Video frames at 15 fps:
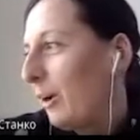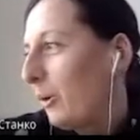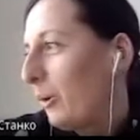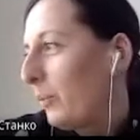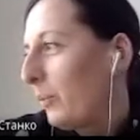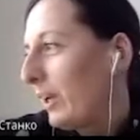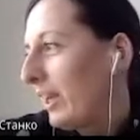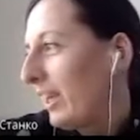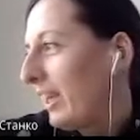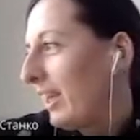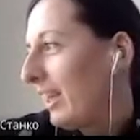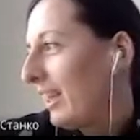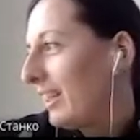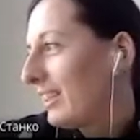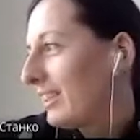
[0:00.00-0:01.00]

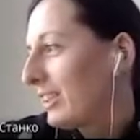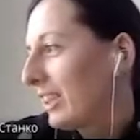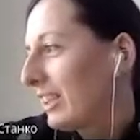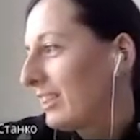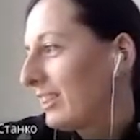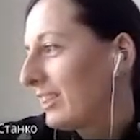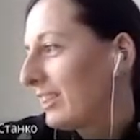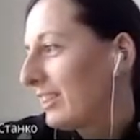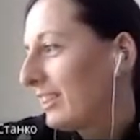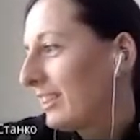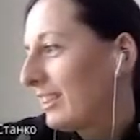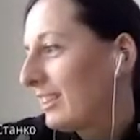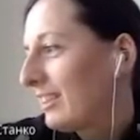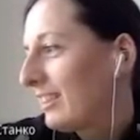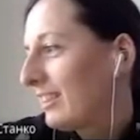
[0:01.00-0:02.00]
We started
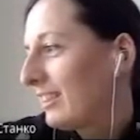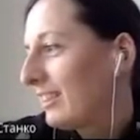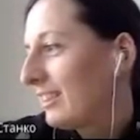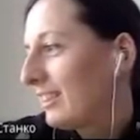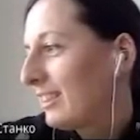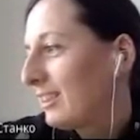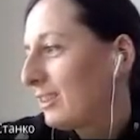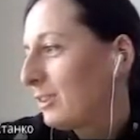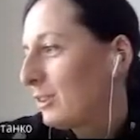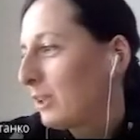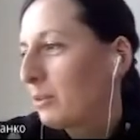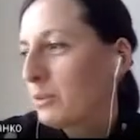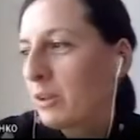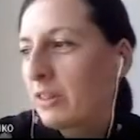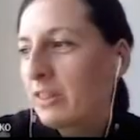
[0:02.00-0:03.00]
at
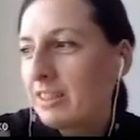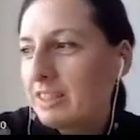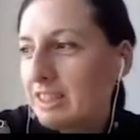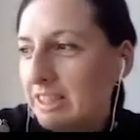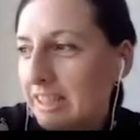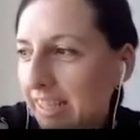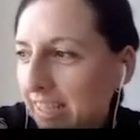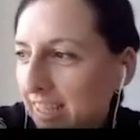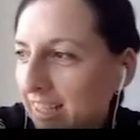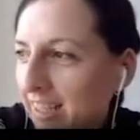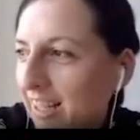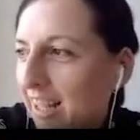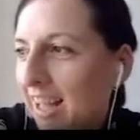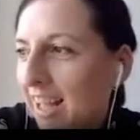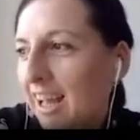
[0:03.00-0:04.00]

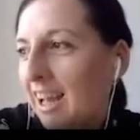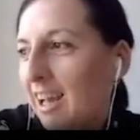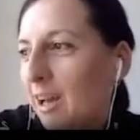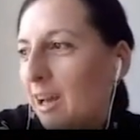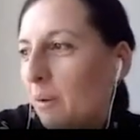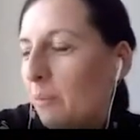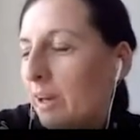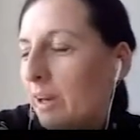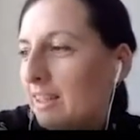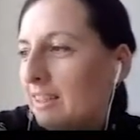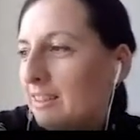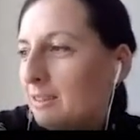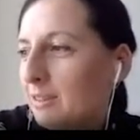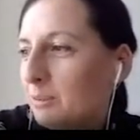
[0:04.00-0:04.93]
2013 when it